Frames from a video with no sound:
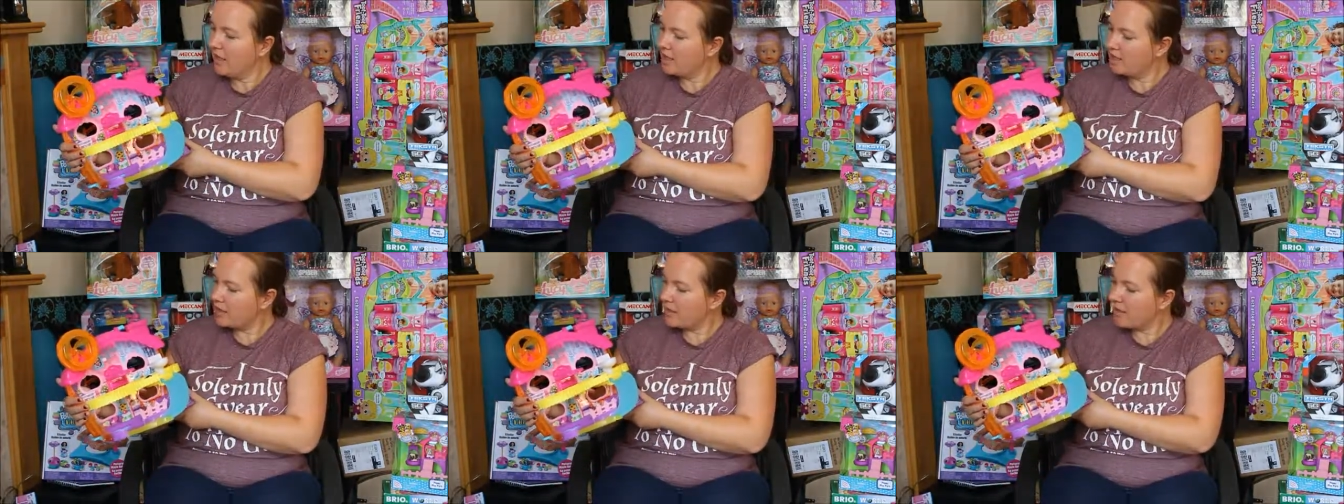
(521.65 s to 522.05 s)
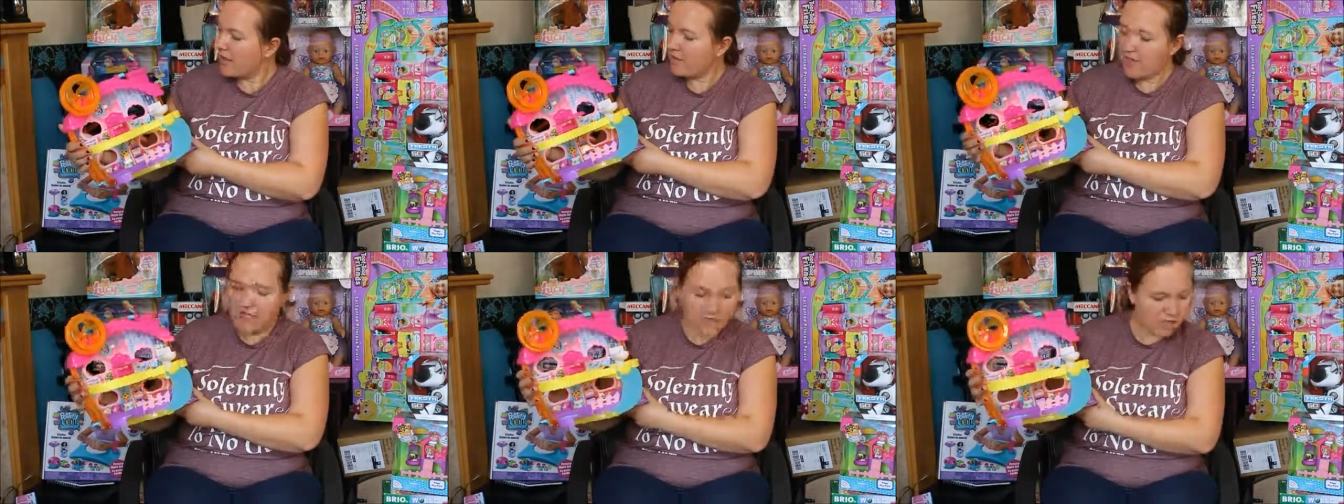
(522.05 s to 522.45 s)
So yeah,
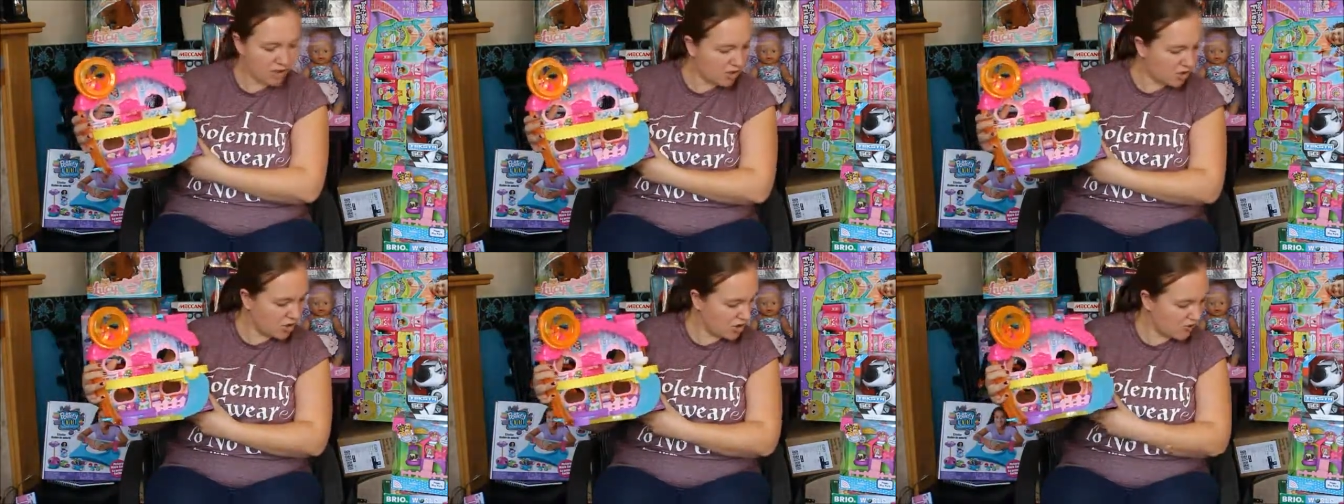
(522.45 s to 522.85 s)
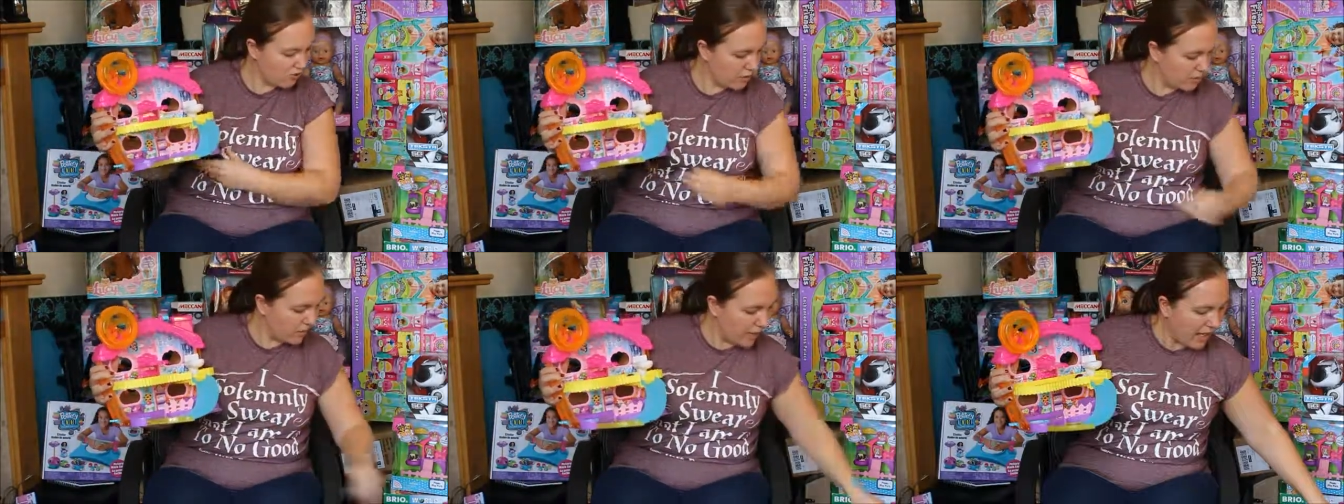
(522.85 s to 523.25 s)
that's the
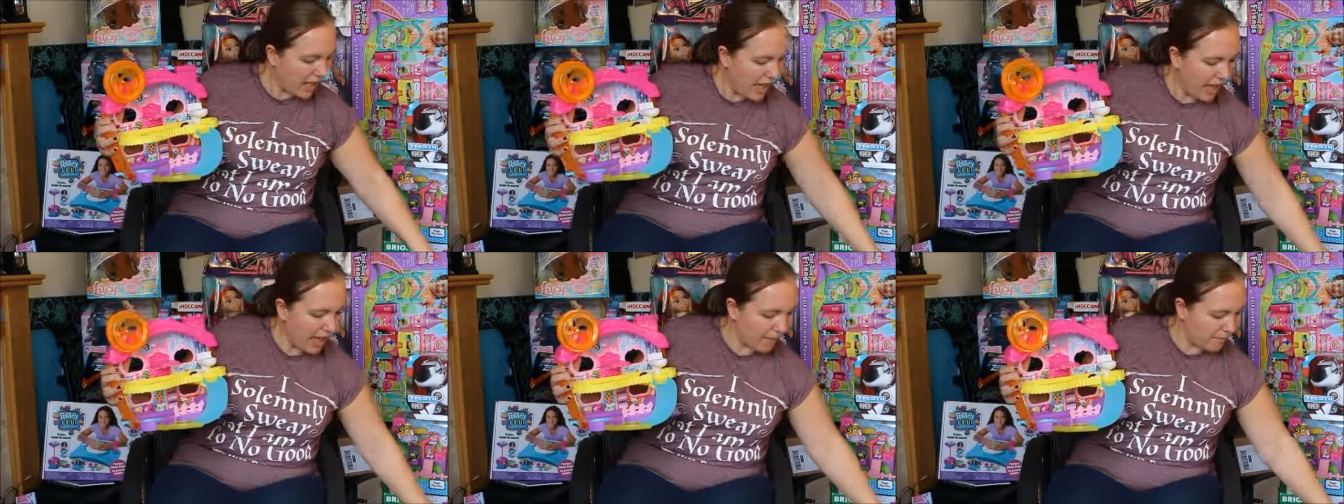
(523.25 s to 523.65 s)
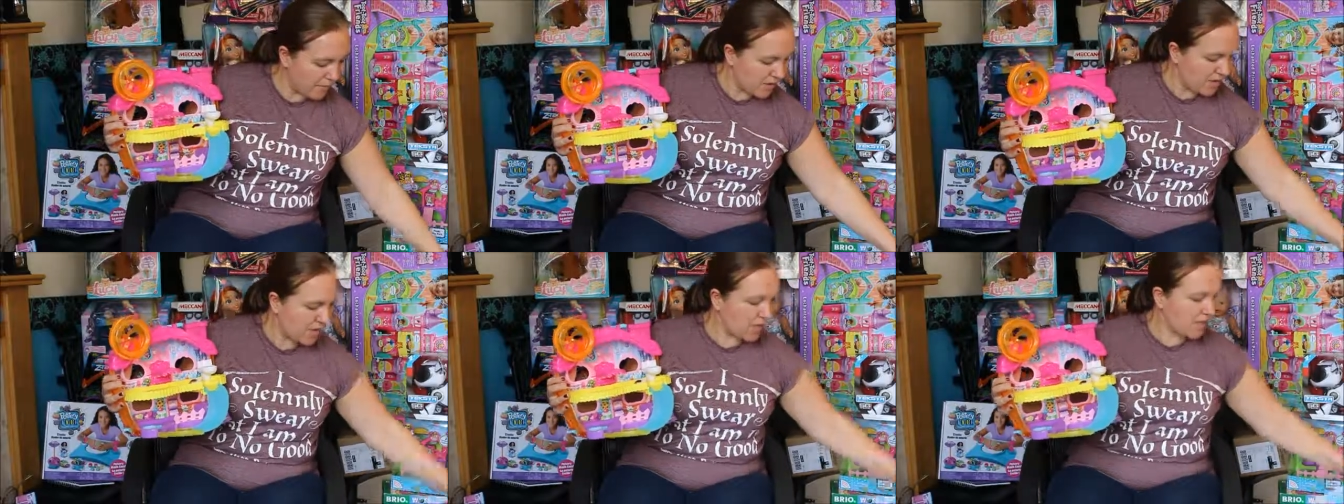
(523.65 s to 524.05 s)
Zuru
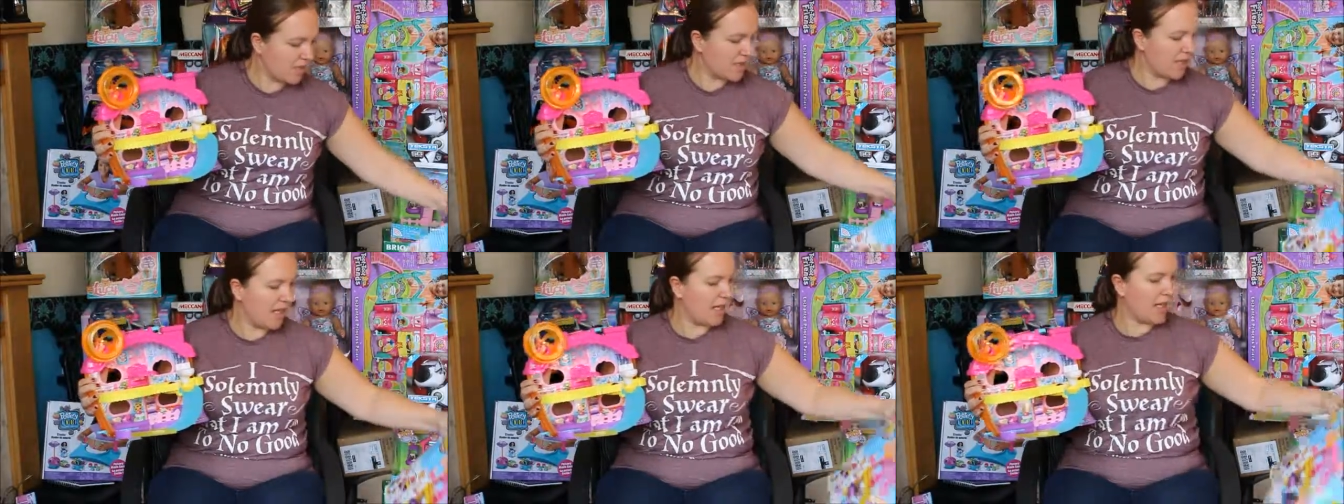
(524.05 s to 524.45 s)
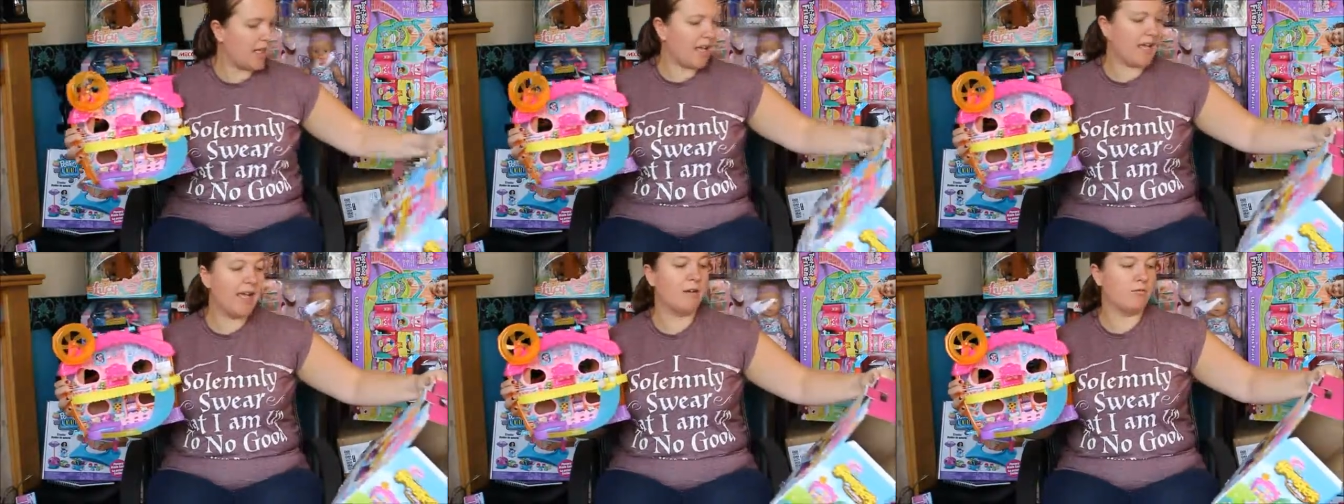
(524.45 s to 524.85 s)
Hamsters in a
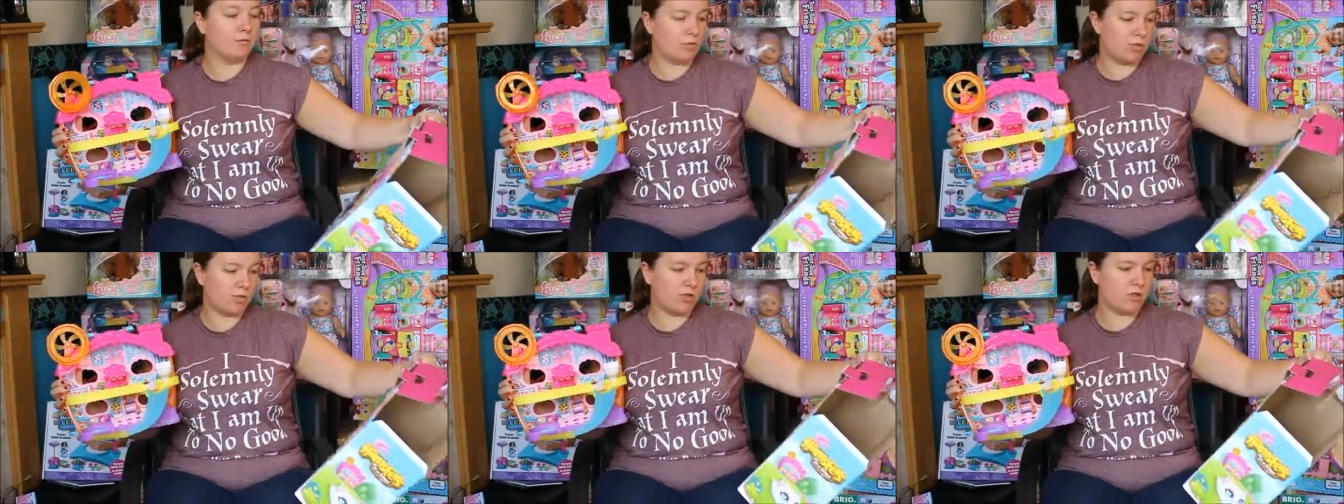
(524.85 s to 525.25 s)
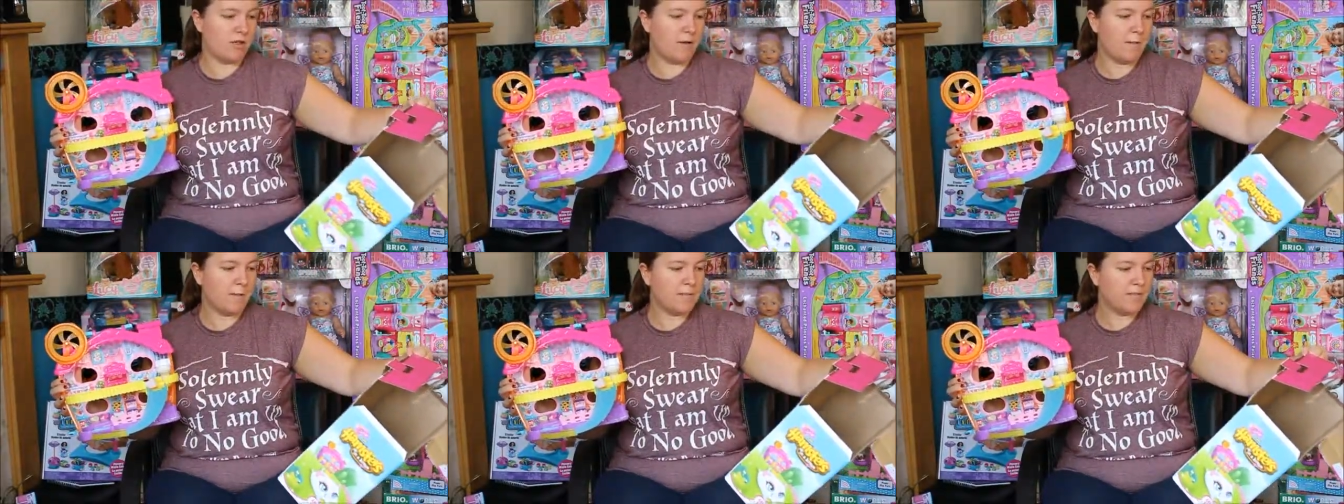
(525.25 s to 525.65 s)
House
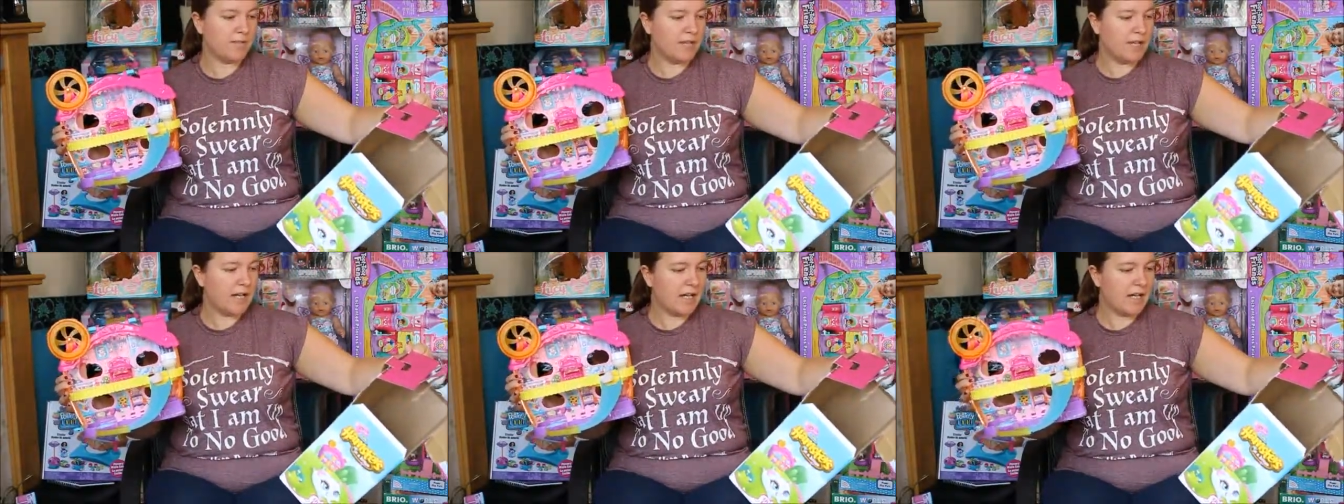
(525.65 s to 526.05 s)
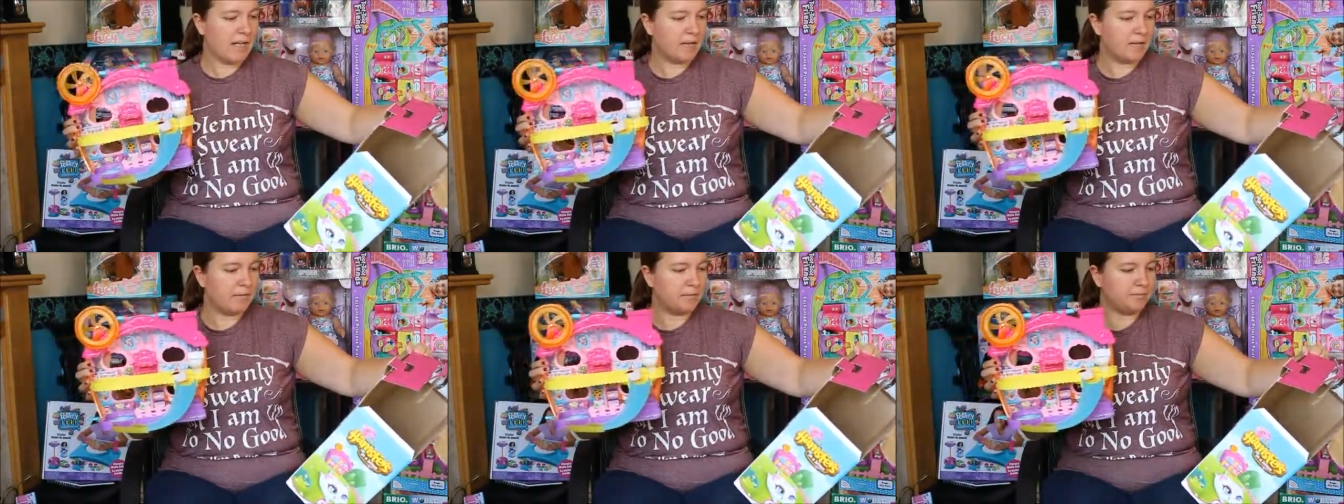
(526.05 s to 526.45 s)

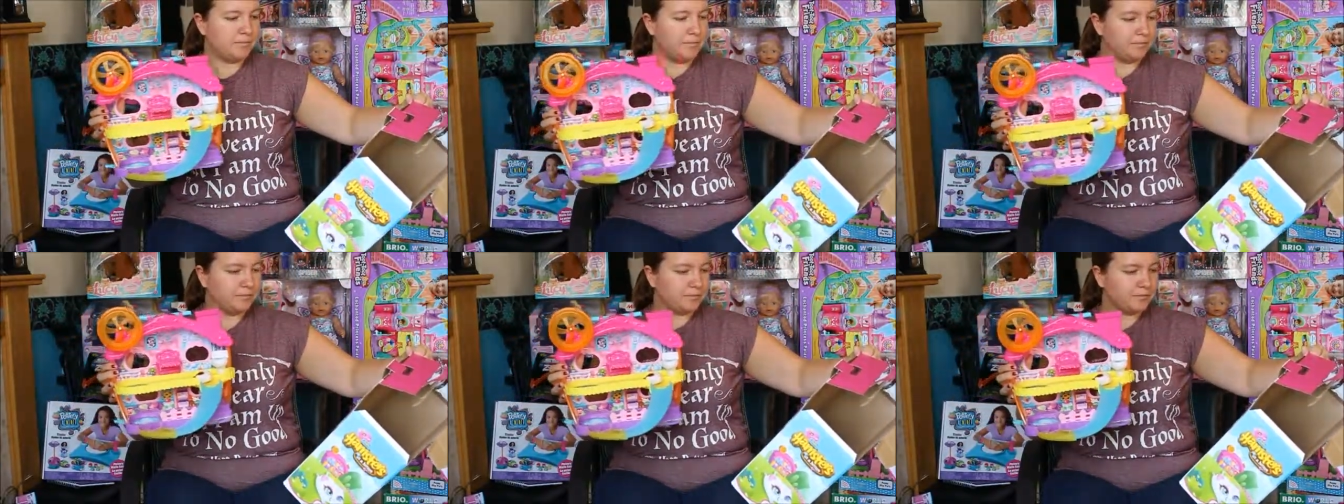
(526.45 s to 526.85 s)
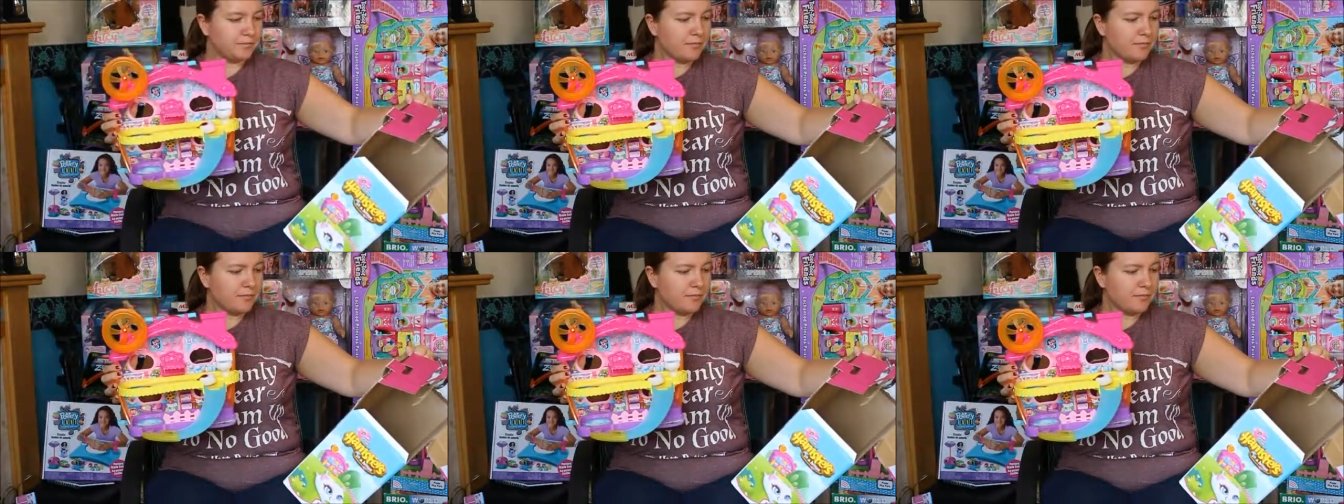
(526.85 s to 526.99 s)
um,